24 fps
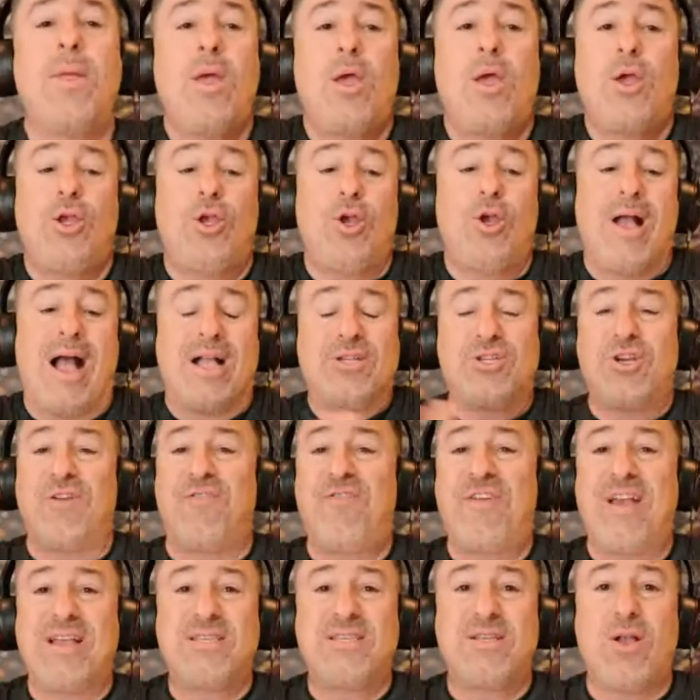You got your
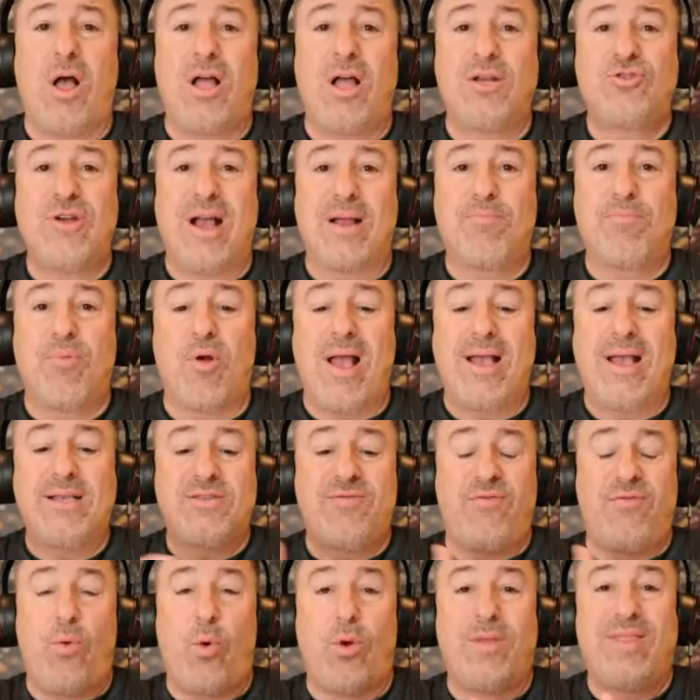fixed contract price
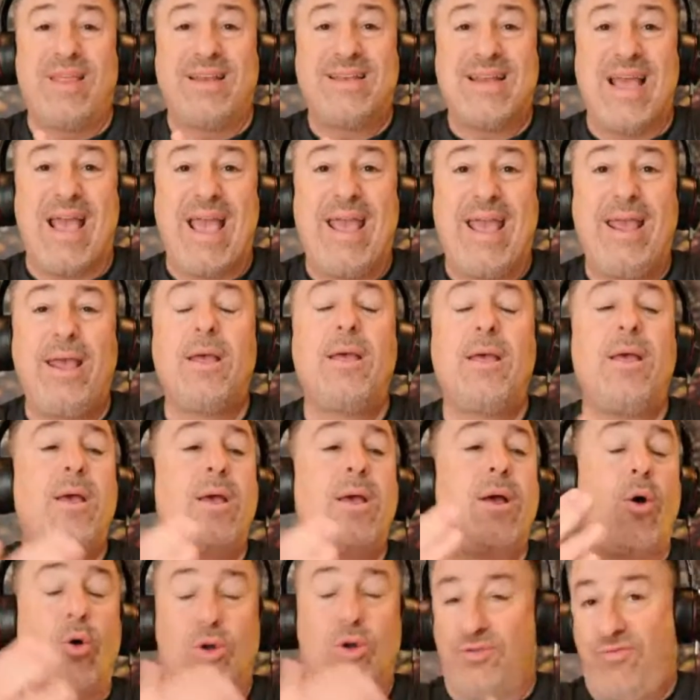for the day
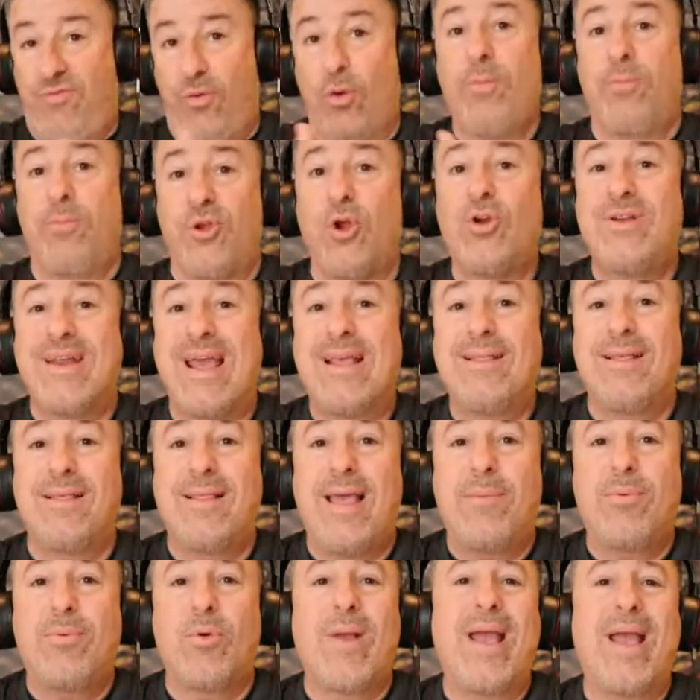or for your daily
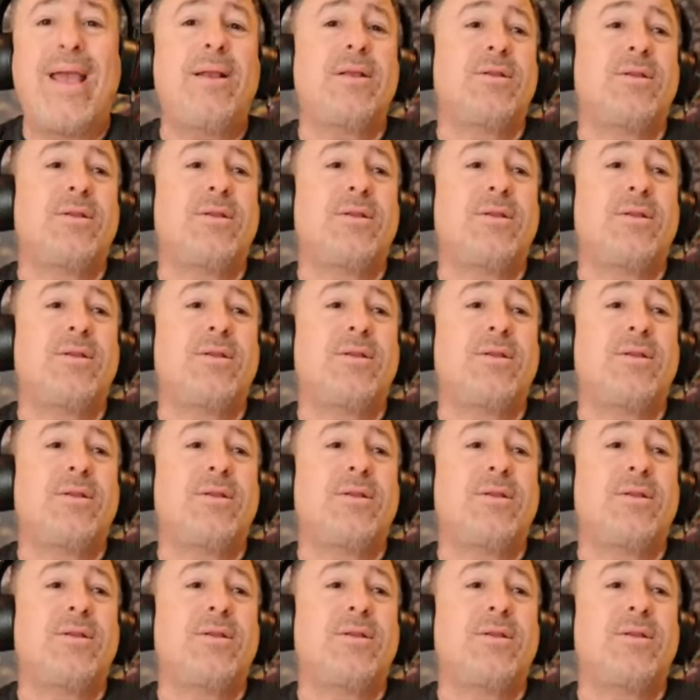labor rate.